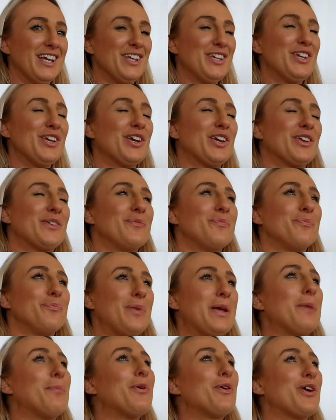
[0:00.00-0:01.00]
You,
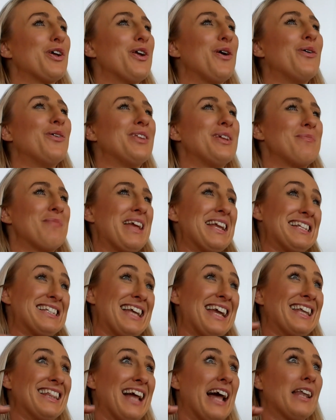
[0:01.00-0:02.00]
people can only
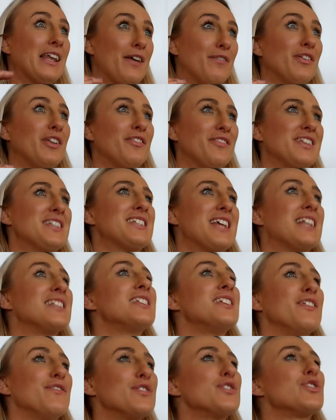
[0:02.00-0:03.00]
maintain that level of
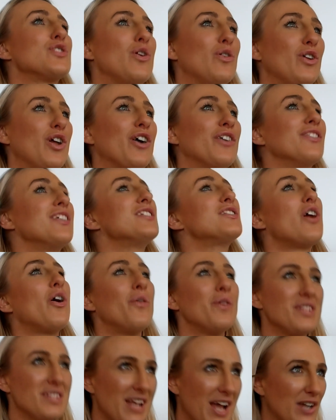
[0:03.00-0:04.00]
intensity for so long. There's
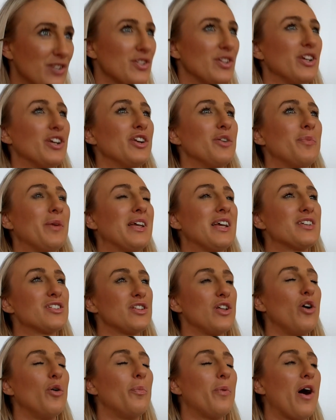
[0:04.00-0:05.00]
always naturally going to be a
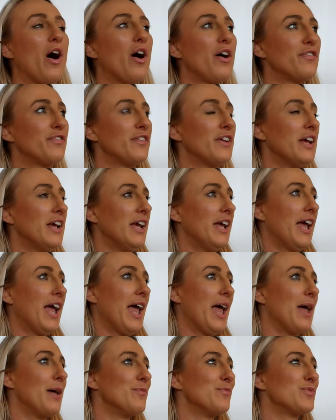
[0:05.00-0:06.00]
slope off.
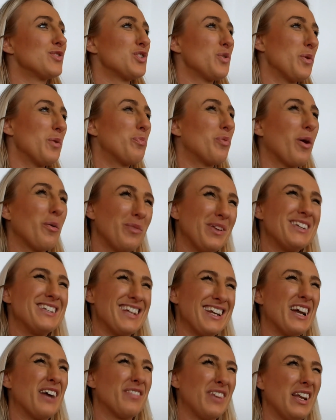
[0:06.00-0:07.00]
Um, so we probably
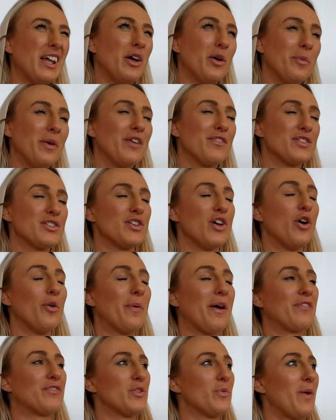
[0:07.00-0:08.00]
did have a little bit of a
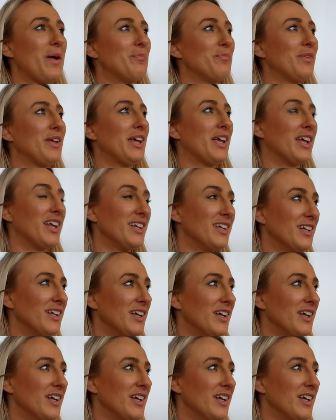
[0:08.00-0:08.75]
slope after Wembley, and